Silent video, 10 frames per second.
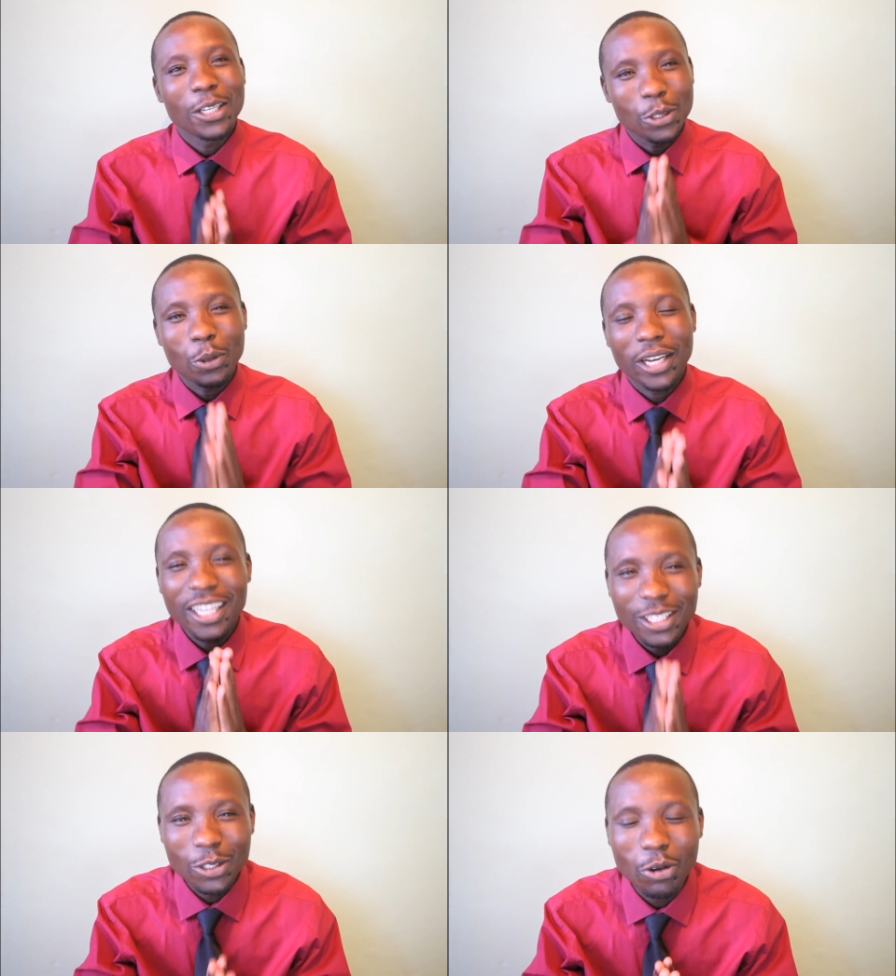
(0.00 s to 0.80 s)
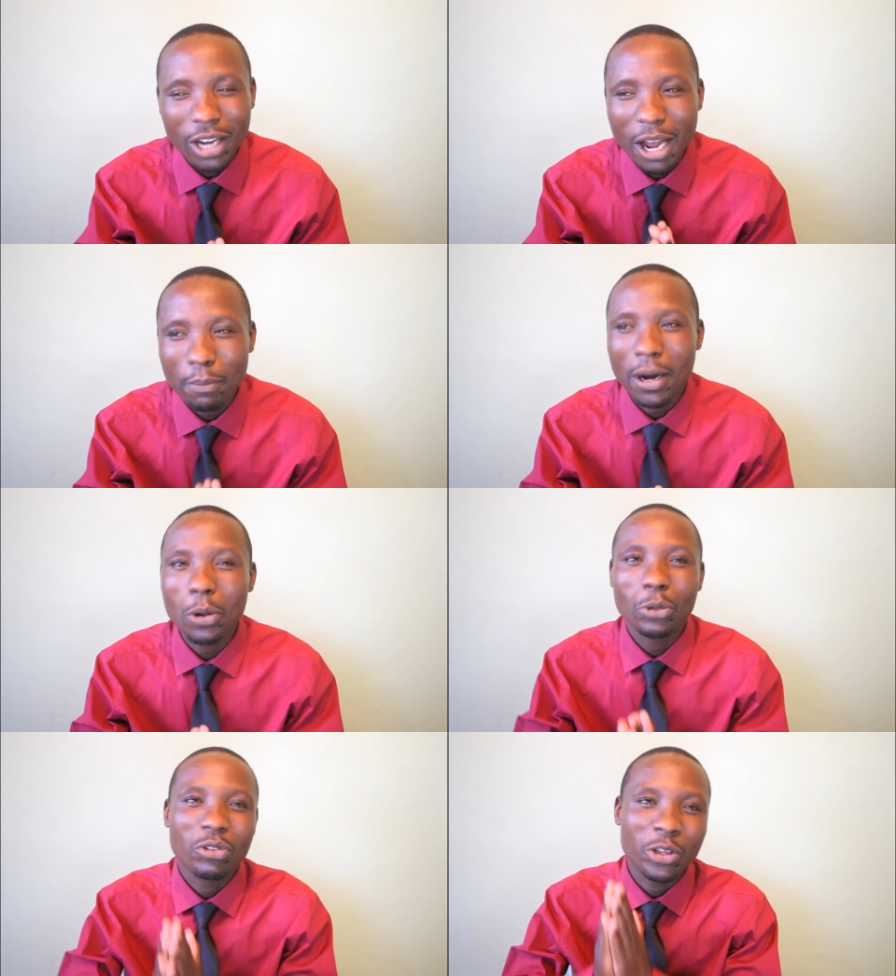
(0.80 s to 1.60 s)
Should he talk
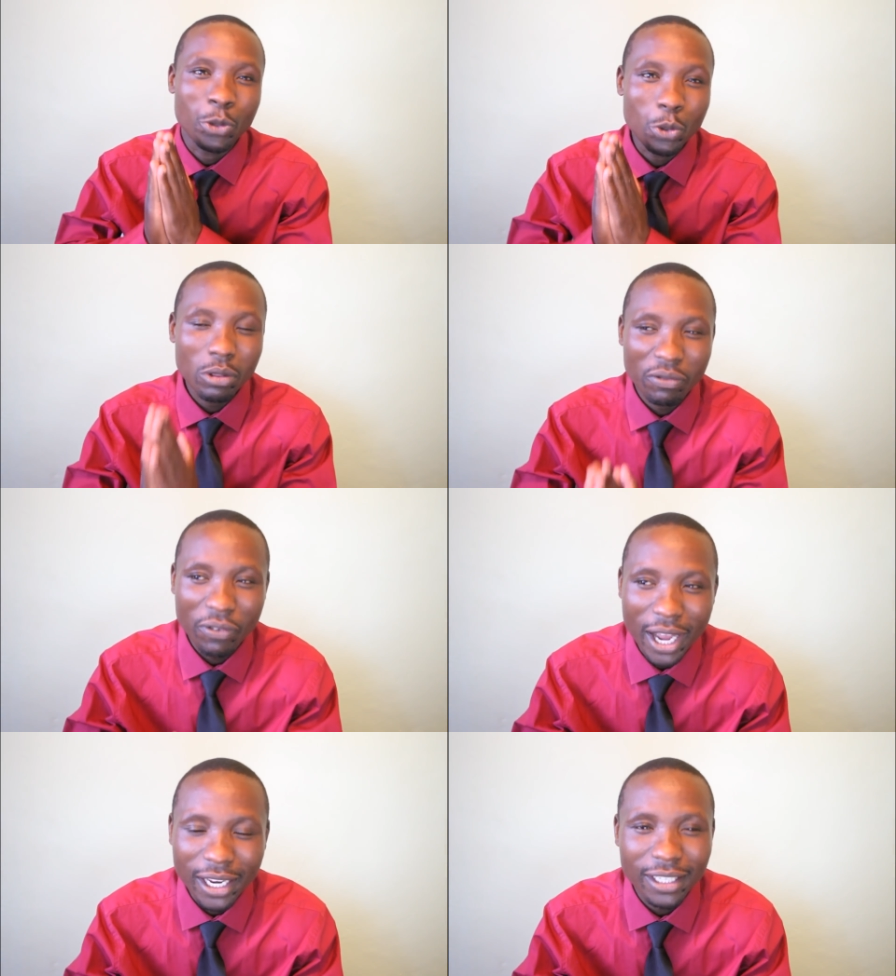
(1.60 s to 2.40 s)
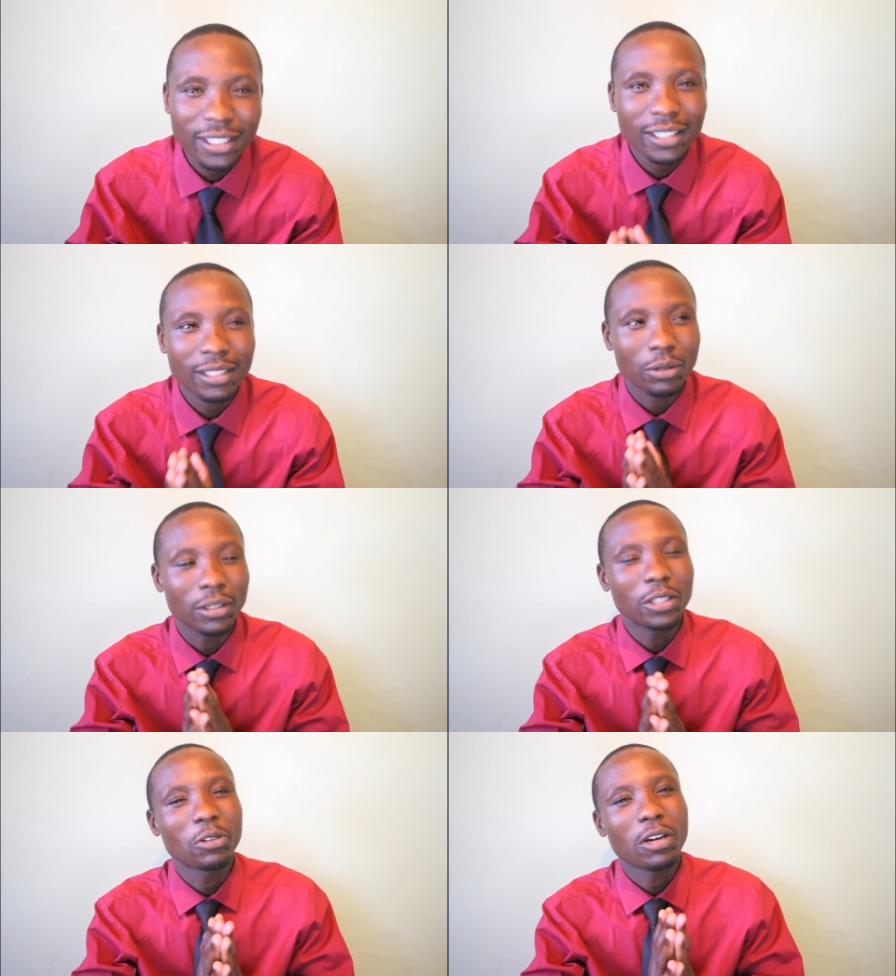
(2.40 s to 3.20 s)
about the youth fund? Should
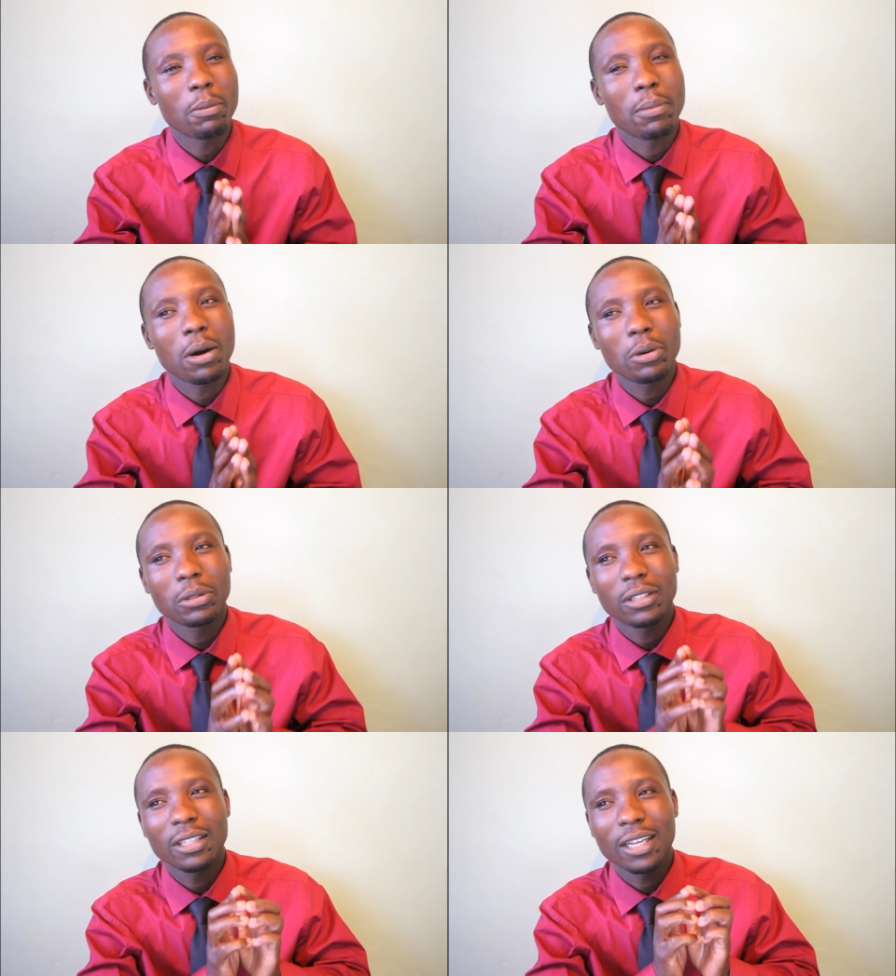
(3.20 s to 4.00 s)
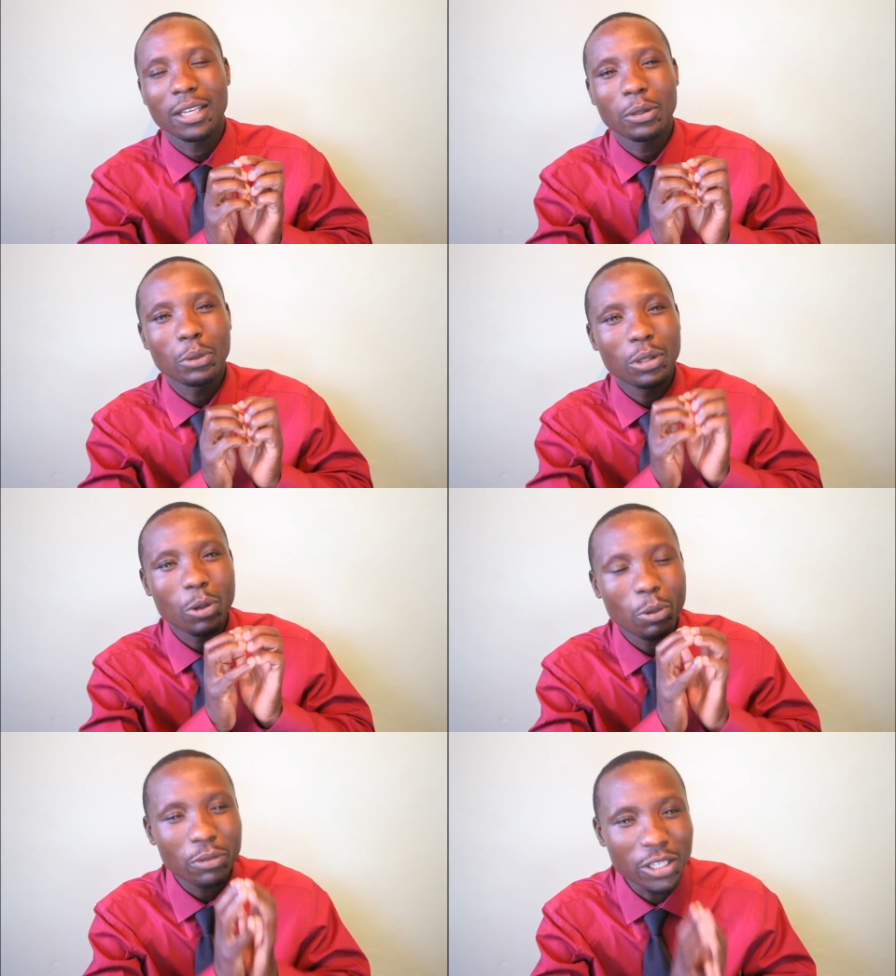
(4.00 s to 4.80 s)
he talk about the youth
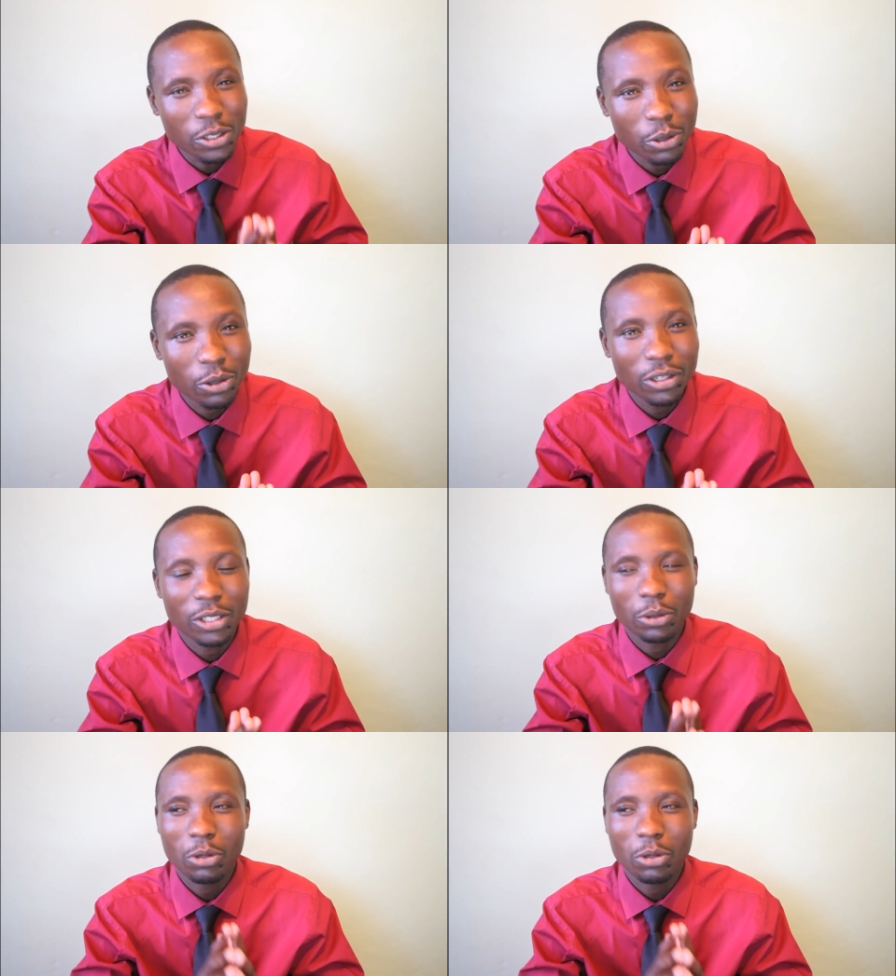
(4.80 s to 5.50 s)
commission? Should he